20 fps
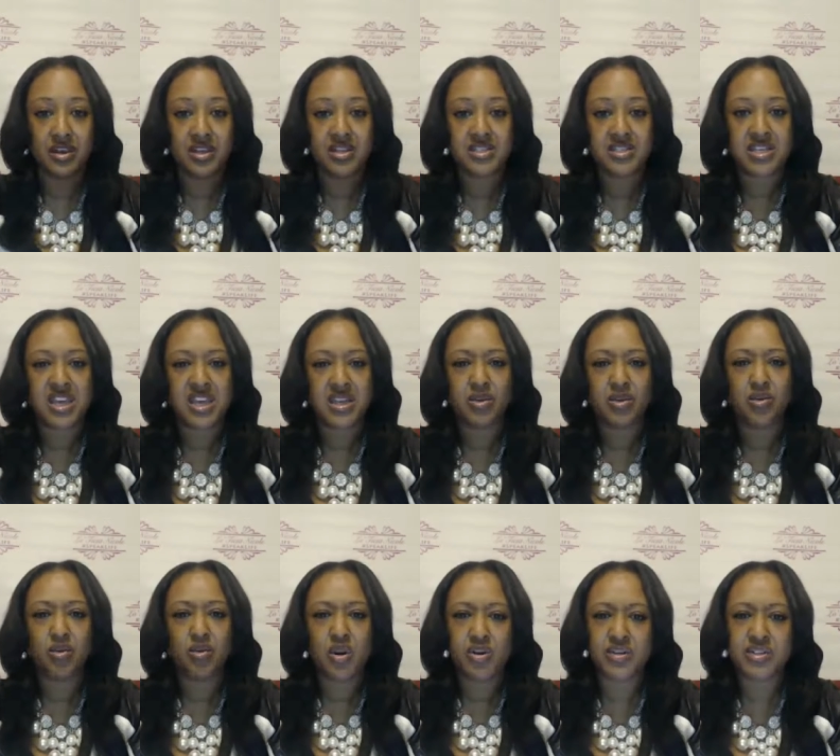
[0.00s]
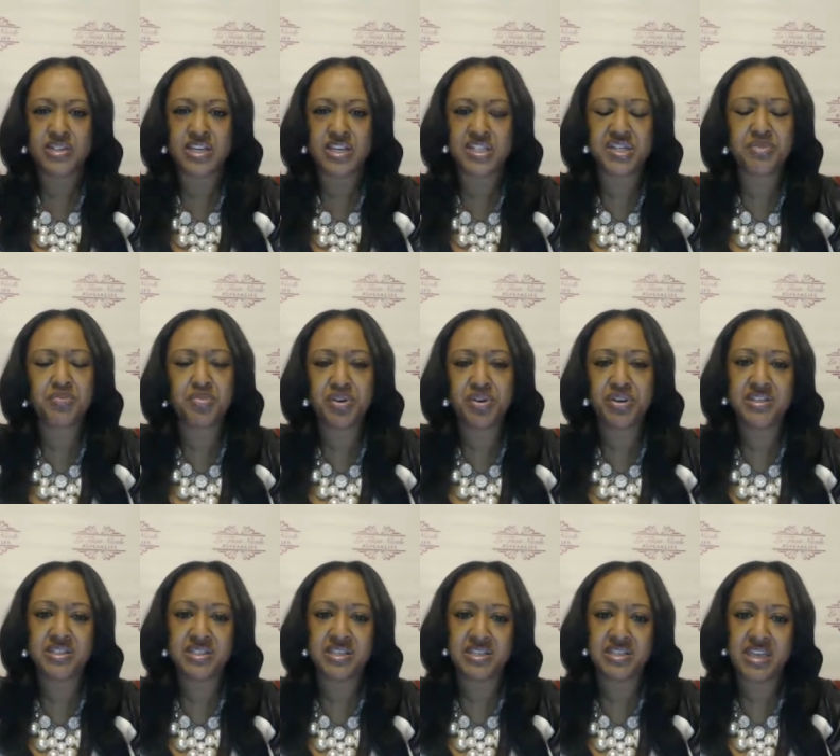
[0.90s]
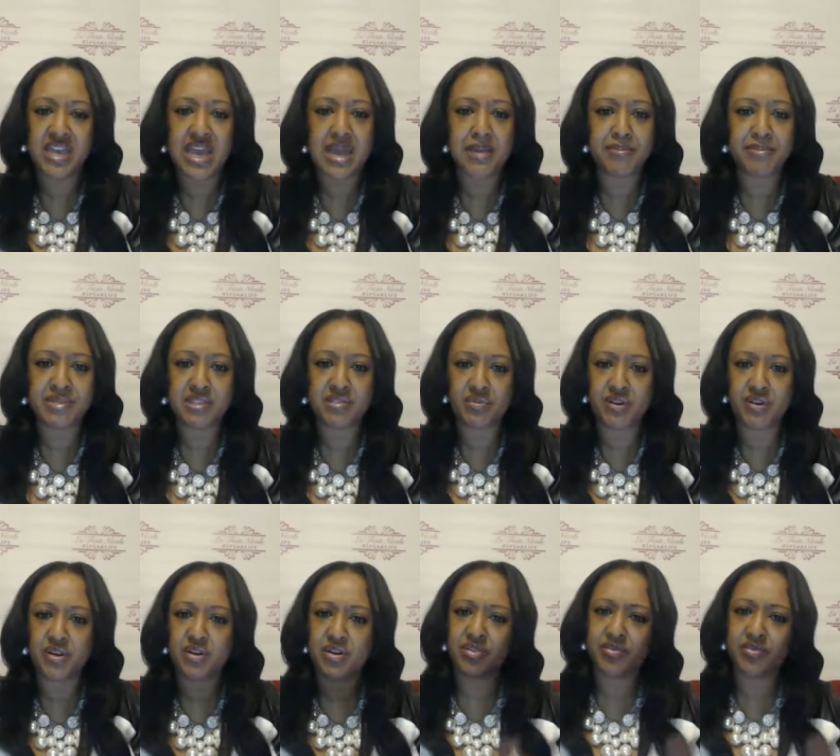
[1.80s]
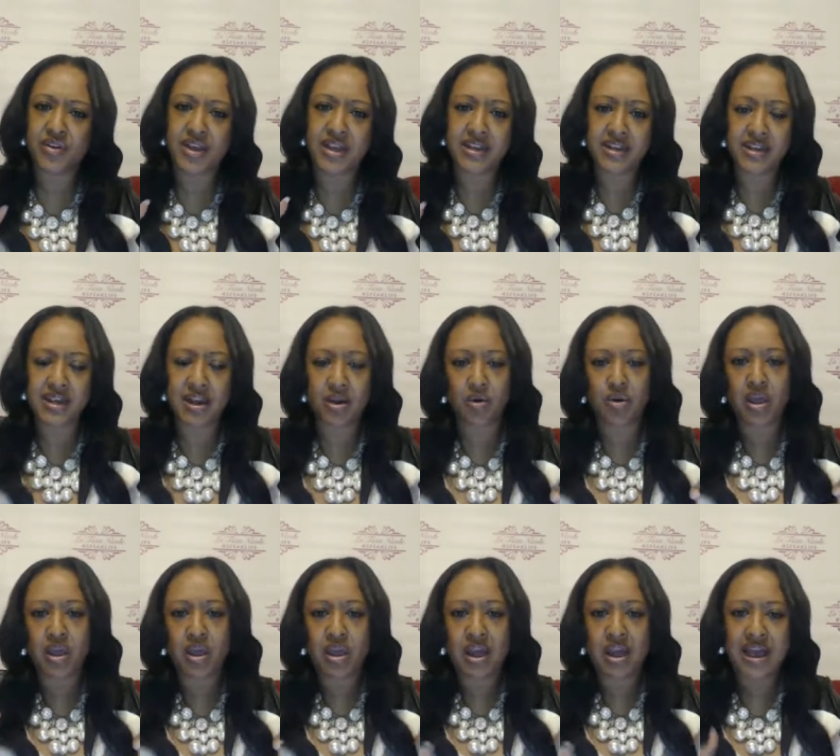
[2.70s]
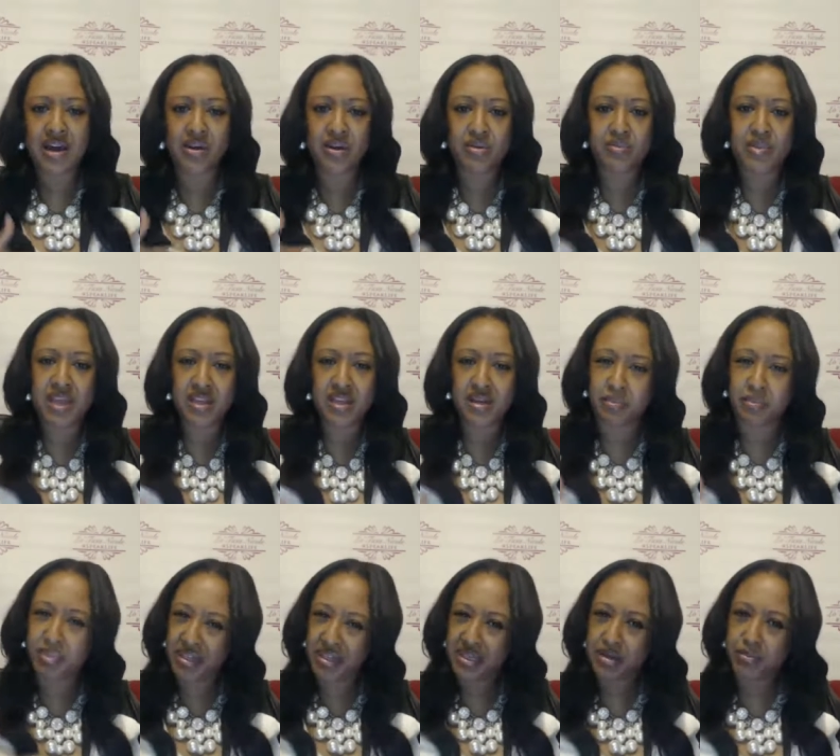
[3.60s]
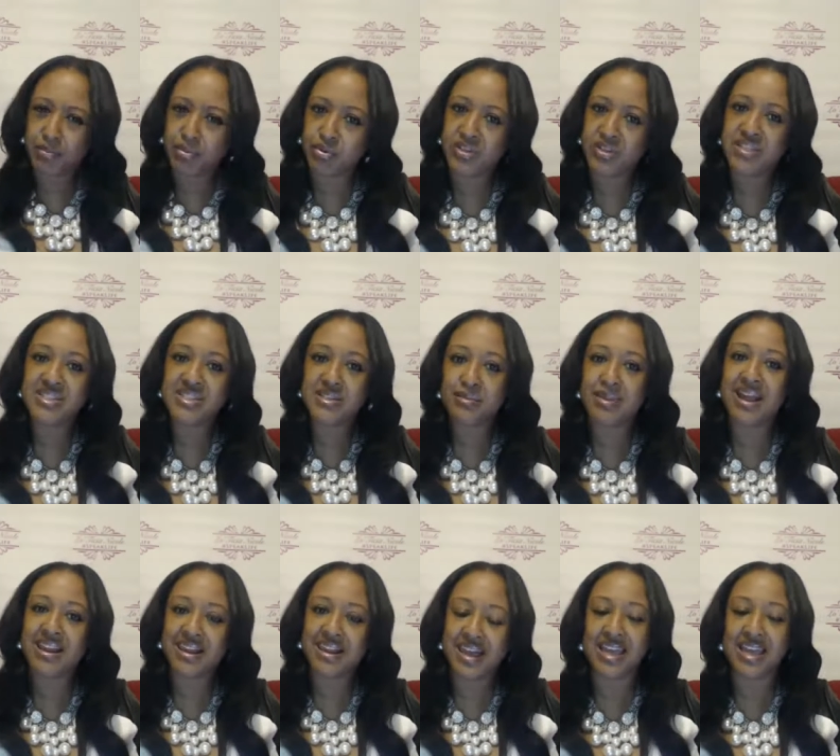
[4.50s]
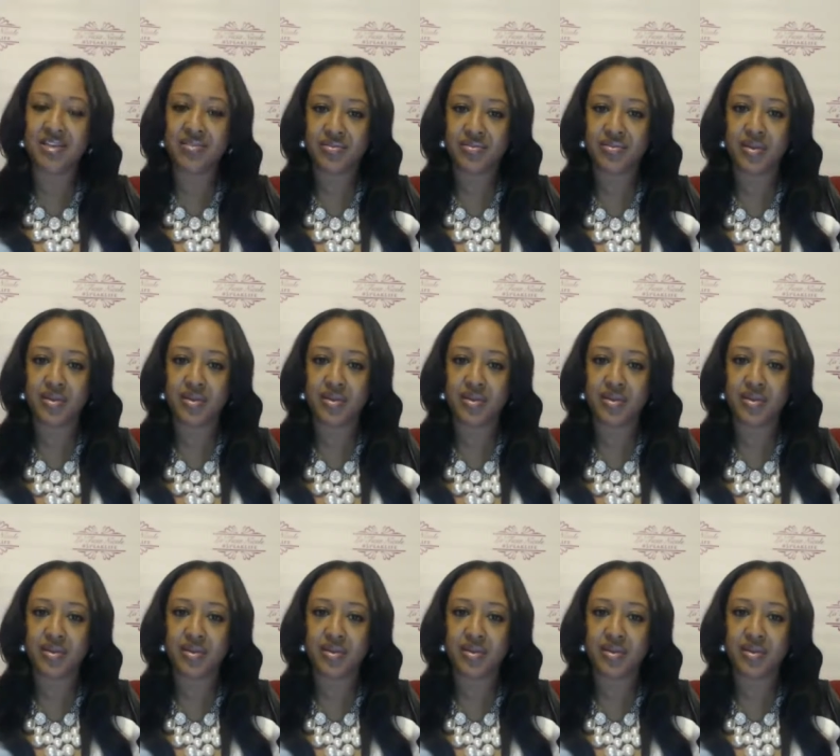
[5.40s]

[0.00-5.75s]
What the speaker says: taking the words that she put into the atmosphere and finding out how to make it applicable into my life,